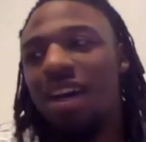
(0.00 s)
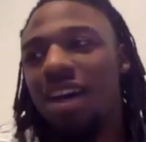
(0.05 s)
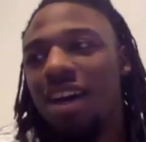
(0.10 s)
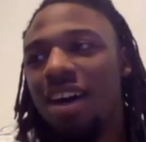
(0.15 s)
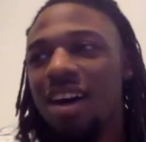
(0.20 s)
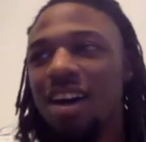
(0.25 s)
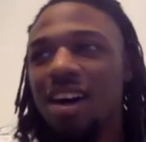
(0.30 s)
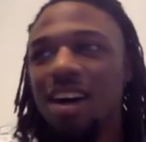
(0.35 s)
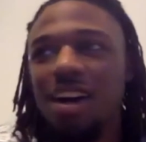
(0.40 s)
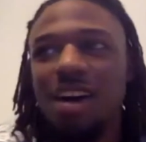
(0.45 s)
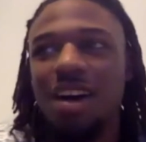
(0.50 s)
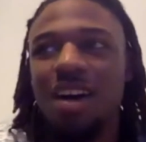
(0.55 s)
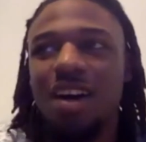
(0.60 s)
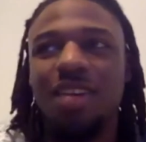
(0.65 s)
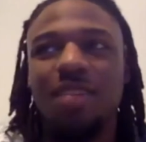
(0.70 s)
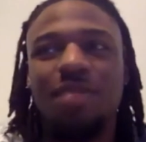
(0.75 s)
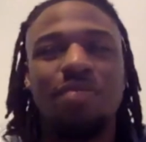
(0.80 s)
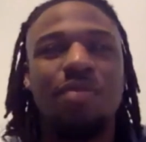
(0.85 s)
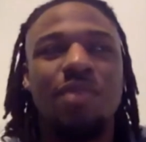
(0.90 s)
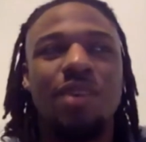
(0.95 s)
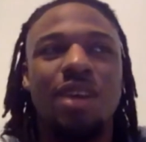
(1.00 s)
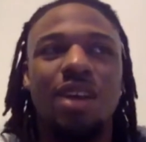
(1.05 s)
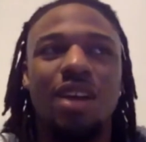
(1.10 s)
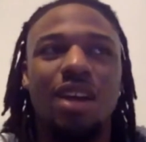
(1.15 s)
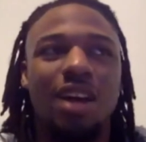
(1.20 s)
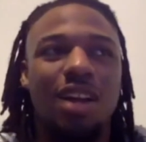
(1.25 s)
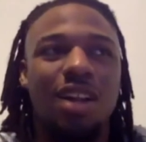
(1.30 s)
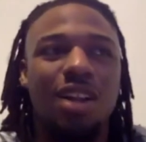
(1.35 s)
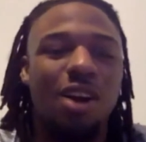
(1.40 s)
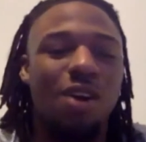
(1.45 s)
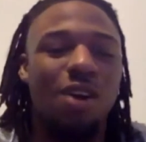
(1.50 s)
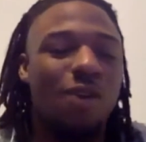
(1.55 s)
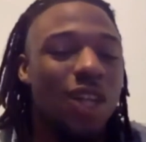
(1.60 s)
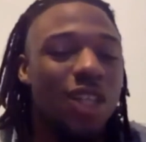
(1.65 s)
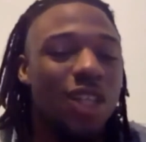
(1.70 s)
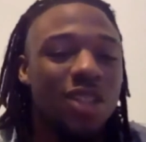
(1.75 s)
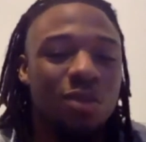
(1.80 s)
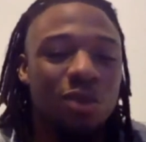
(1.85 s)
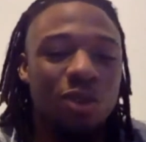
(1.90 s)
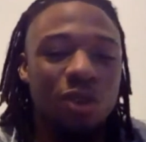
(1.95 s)
Uh, love
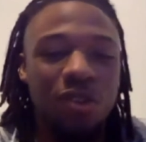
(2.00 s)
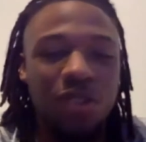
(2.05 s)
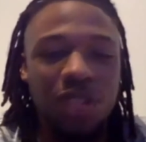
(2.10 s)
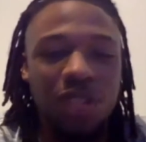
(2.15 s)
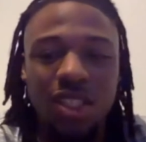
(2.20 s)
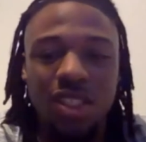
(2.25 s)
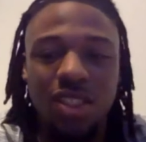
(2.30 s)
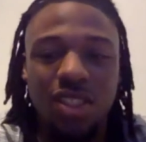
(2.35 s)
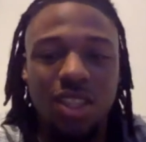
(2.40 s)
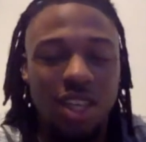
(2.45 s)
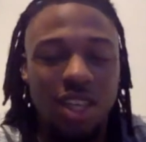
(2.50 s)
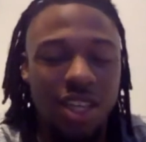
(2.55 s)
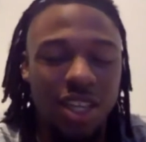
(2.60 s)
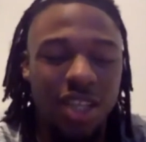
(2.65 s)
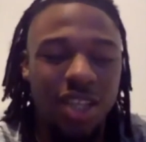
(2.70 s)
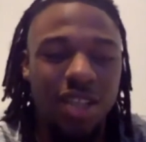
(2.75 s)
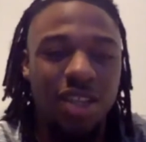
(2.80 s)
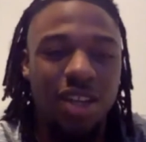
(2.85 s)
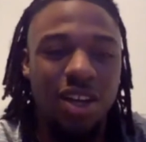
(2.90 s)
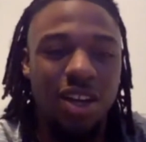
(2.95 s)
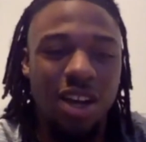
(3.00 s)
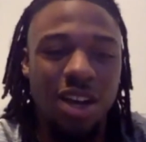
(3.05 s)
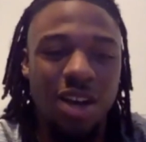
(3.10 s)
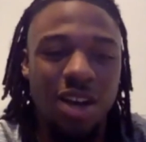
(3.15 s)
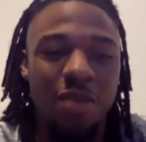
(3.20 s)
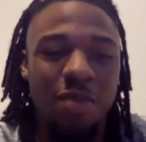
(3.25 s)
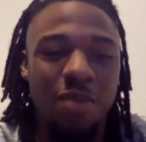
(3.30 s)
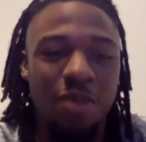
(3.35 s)
watching movies and uh,